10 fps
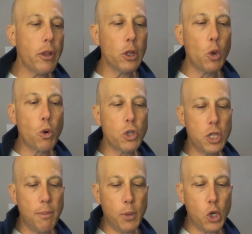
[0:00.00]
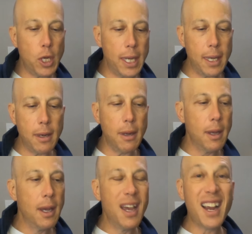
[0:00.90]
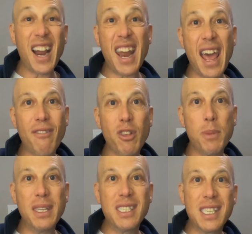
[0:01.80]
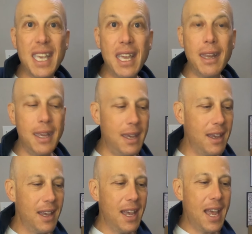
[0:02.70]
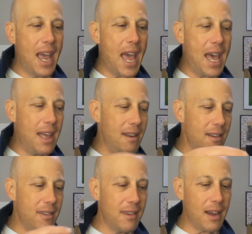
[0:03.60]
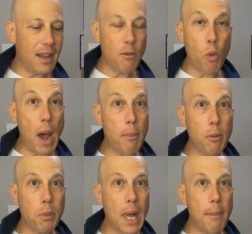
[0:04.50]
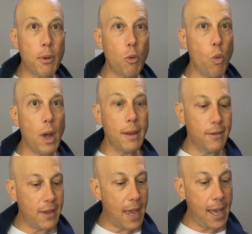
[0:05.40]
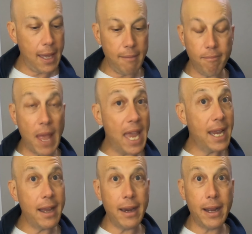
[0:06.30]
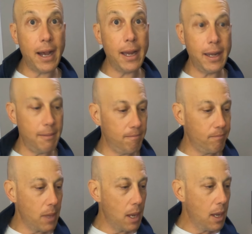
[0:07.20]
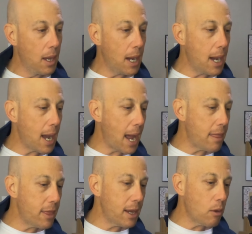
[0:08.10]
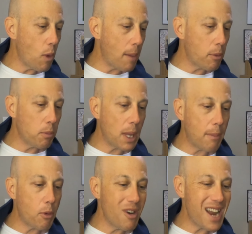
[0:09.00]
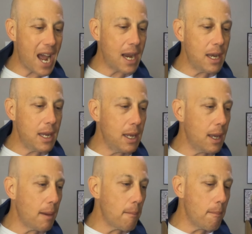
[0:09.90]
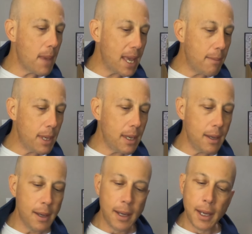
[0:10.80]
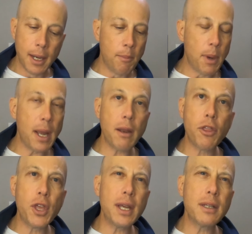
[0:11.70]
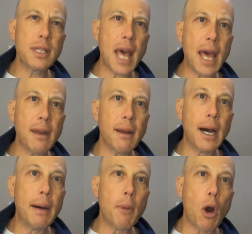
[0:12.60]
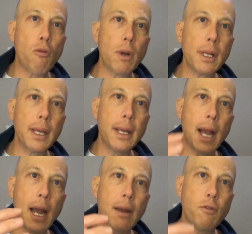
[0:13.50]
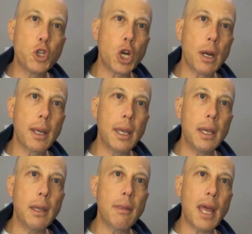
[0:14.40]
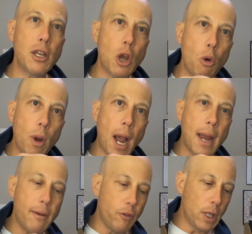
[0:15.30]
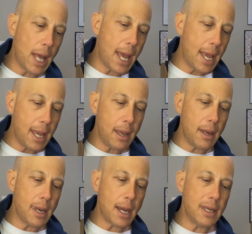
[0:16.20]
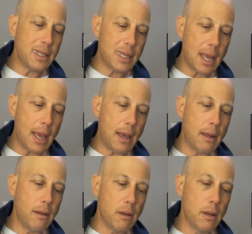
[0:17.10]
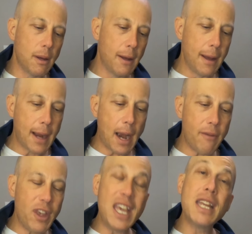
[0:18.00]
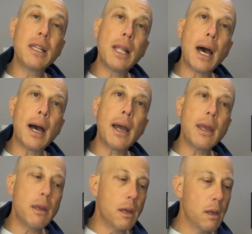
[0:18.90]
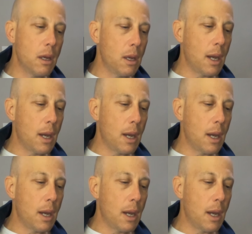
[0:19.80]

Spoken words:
the lures you put in kind of have to be skinny, and Whopper Plopper 110 ain't going to cut it. I think a Whopper Plopper 90 maybe, but things that are really kind of chunky, that don't kind of lay nice and kind of in line,